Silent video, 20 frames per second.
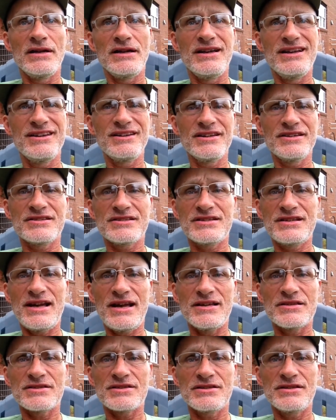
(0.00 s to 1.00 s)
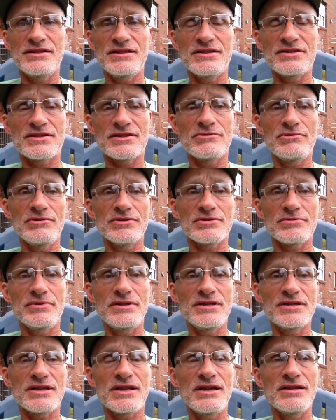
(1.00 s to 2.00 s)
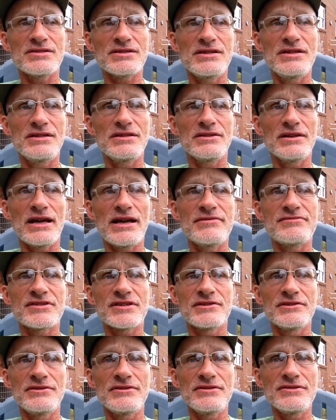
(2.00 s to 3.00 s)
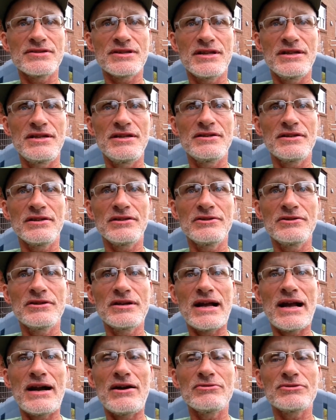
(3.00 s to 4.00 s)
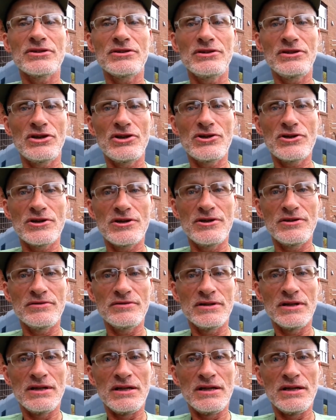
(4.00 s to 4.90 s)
endless tests in these schools. When these kids need life skills, they need to learn how to learn.